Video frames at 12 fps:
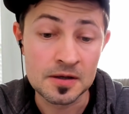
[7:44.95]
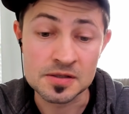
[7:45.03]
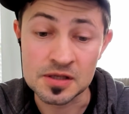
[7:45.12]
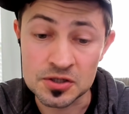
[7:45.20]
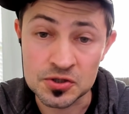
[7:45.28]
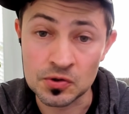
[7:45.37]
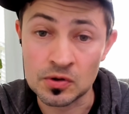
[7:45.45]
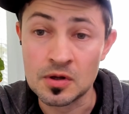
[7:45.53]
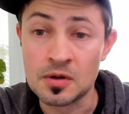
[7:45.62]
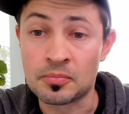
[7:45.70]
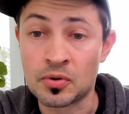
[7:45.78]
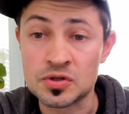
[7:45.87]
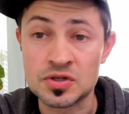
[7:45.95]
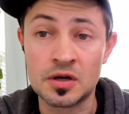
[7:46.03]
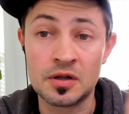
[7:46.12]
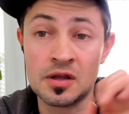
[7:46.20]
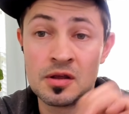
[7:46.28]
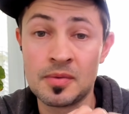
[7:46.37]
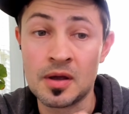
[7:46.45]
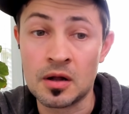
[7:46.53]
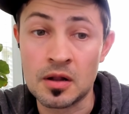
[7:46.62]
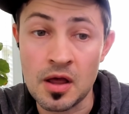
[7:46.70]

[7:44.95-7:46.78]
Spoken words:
central Proton email.